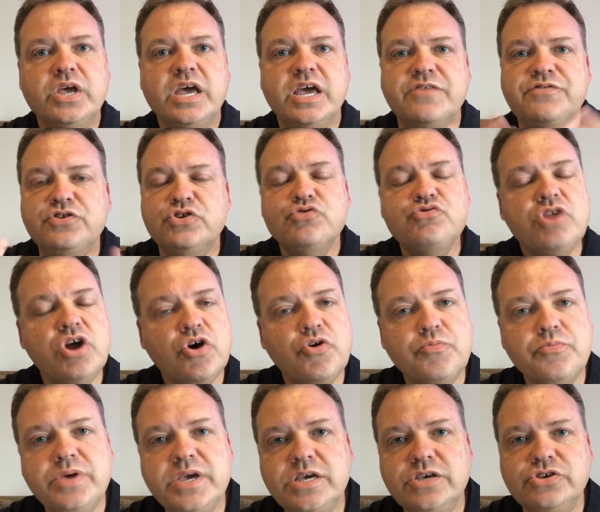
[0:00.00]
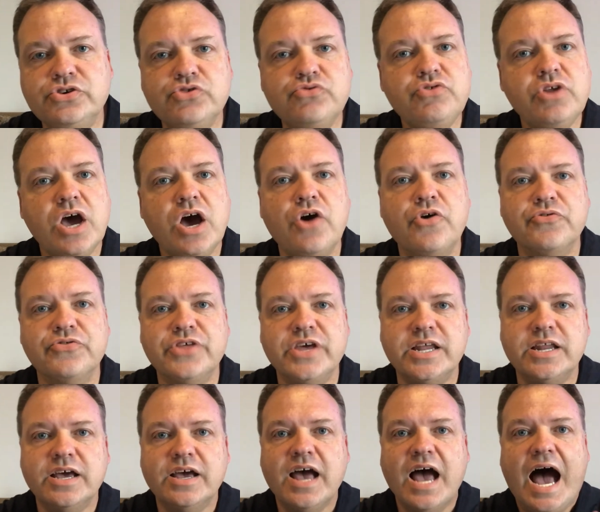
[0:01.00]
If you know me, you know
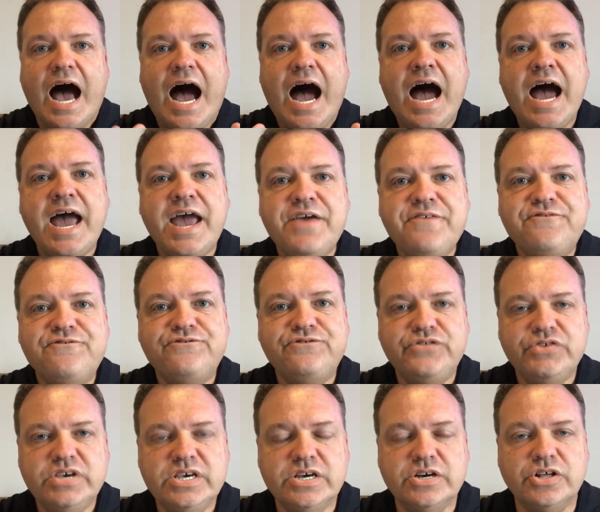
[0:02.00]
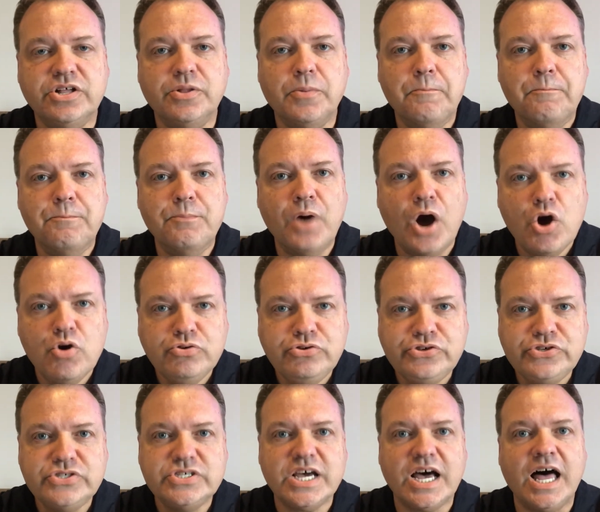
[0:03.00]
that I feel
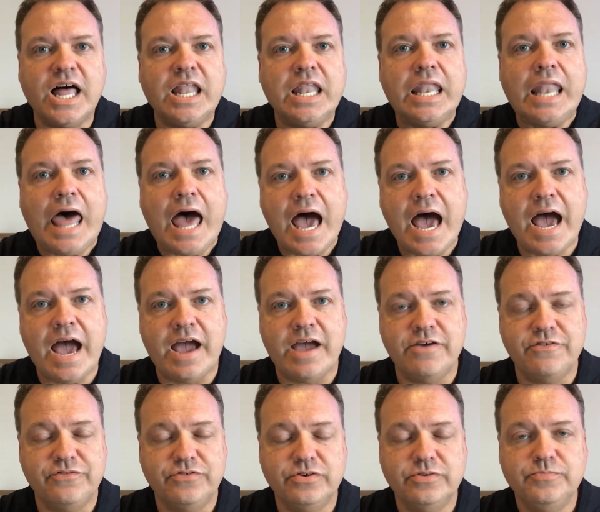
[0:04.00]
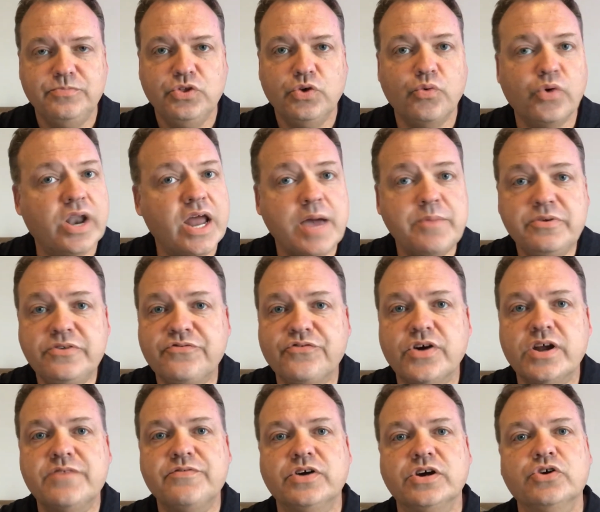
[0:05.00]
most alive when I'm in
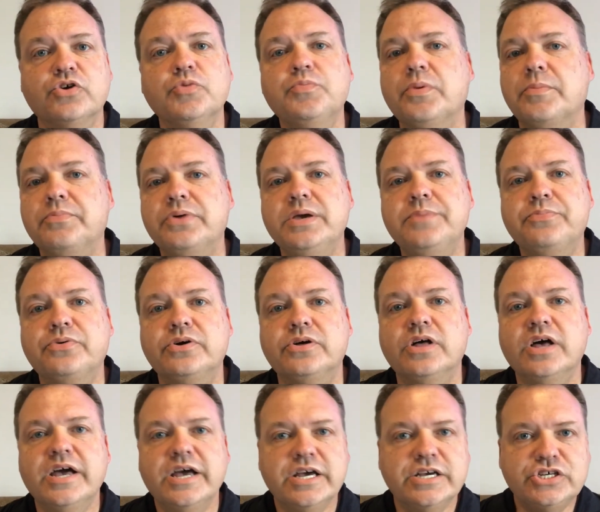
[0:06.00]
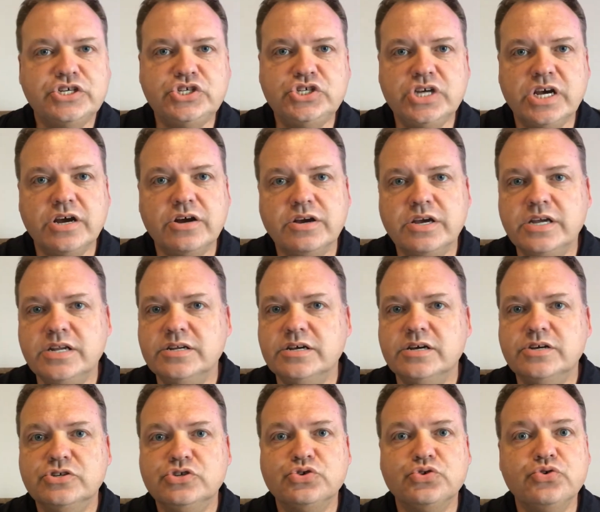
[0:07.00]
front of a group of people sharing
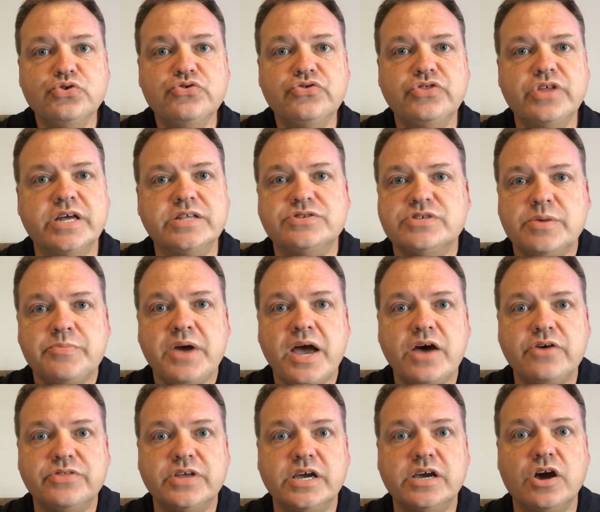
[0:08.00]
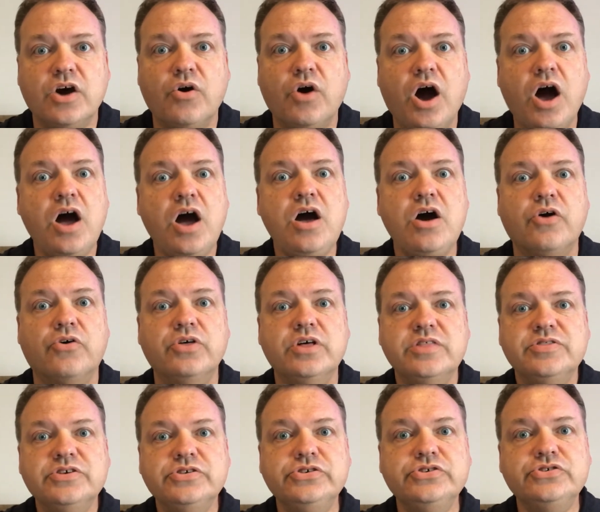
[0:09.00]
truth that somehow they go, oh,
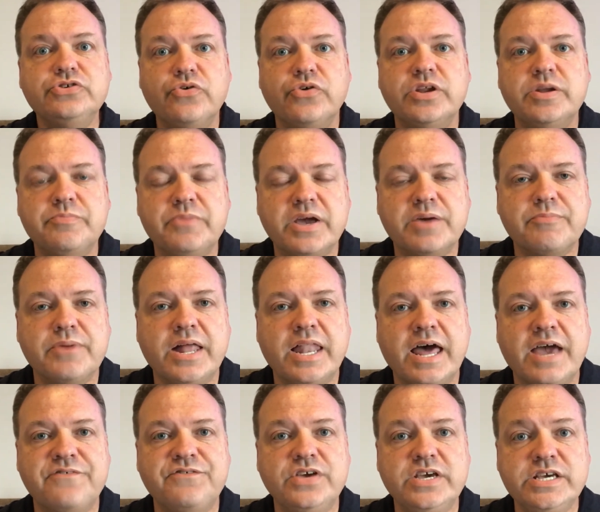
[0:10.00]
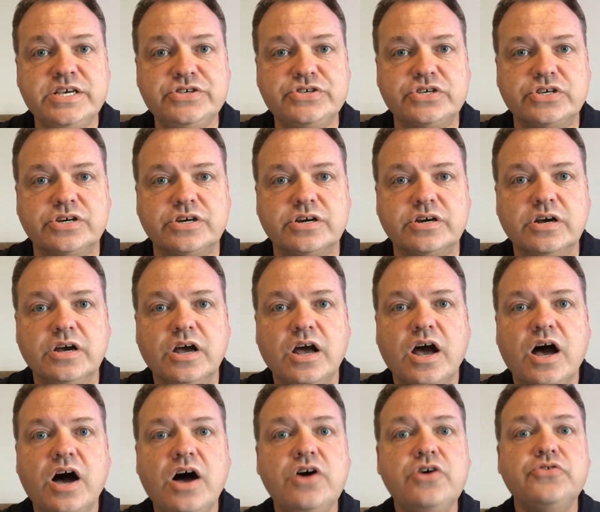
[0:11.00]
this is going to make my life easier.
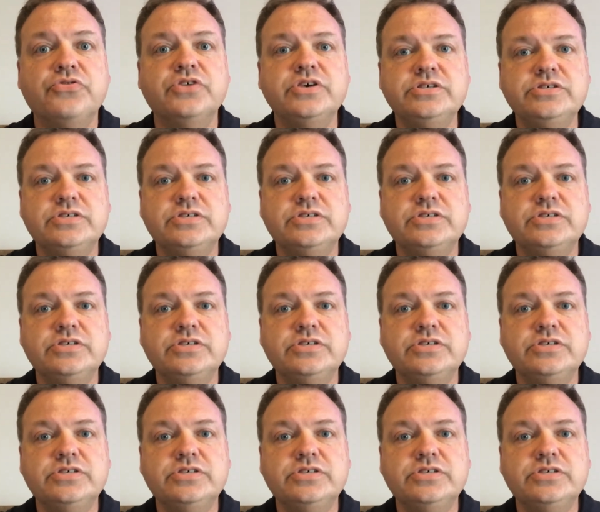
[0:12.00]
Oh,